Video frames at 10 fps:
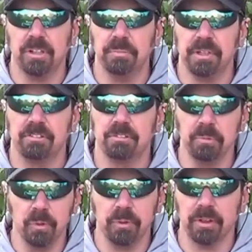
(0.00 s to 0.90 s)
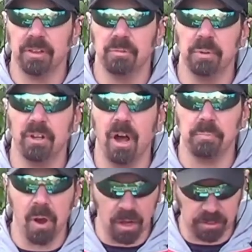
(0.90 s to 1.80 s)
to be smooth but not
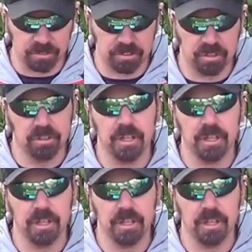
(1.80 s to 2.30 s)
polished.